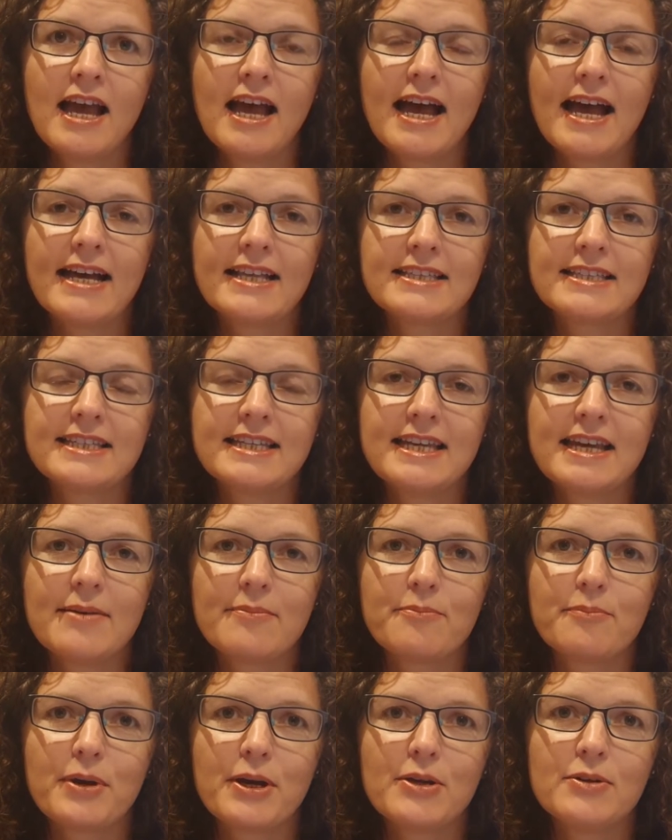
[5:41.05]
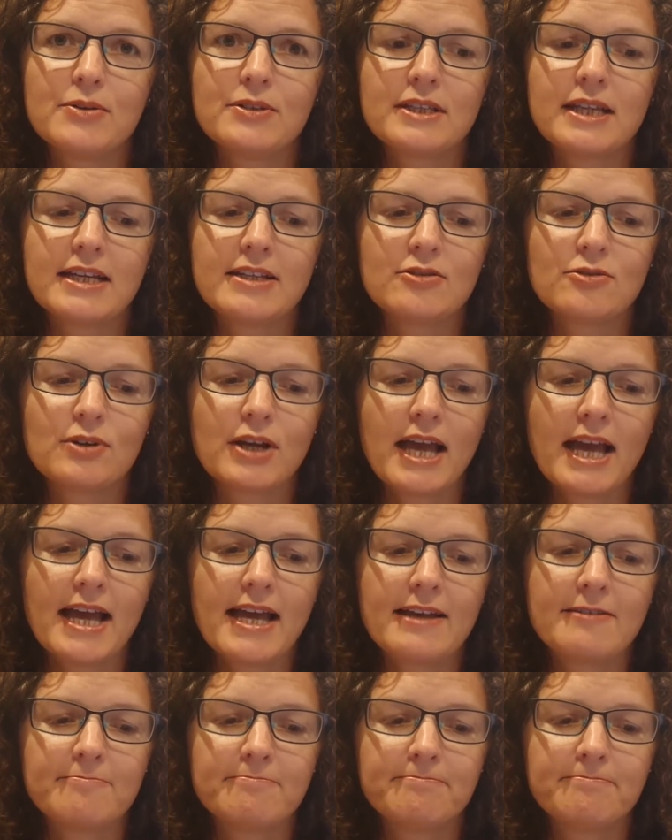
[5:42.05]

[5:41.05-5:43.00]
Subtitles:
ante and postnatal care.